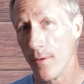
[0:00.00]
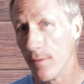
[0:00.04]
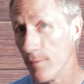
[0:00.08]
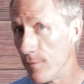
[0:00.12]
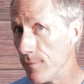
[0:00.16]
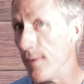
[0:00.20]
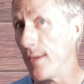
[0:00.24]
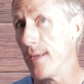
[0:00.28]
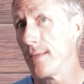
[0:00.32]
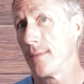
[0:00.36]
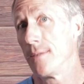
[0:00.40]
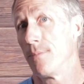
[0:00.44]
In
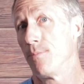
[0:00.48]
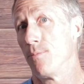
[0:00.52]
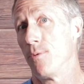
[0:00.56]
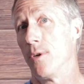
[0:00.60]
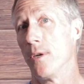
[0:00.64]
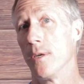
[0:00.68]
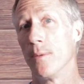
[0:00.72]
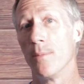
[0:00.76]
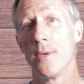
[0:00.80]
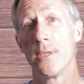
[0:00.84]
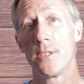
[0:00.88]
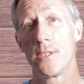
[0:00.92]
fact,
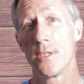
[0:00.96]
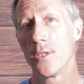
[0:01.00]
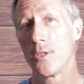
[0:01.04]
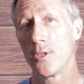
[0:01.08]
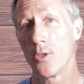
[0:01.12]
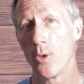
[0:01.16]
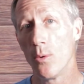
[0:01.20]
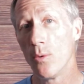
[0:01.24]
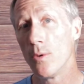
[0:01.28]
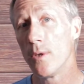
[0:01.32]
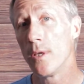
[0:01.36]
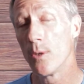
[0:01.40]
pretty much
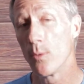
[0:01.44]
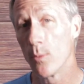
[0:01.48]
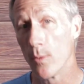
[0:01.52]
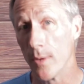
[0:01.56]
its only